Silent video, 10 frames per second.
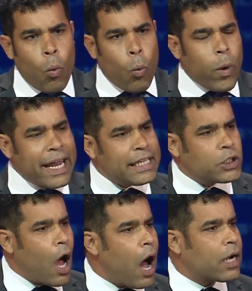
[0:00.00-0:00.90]
We
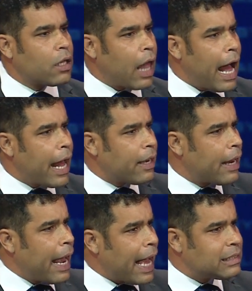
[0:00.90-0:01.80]
talk a lot,
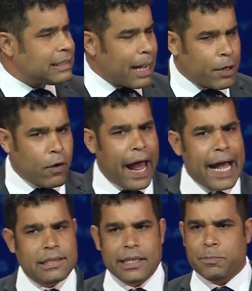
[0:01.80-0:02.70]
as
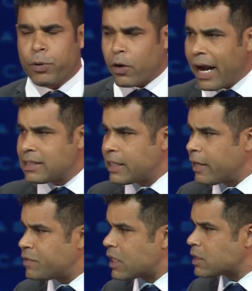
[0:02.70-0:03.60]
Democrats, as
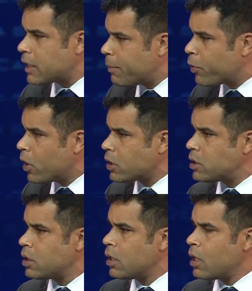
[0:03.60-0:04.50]
progressives, as liberals,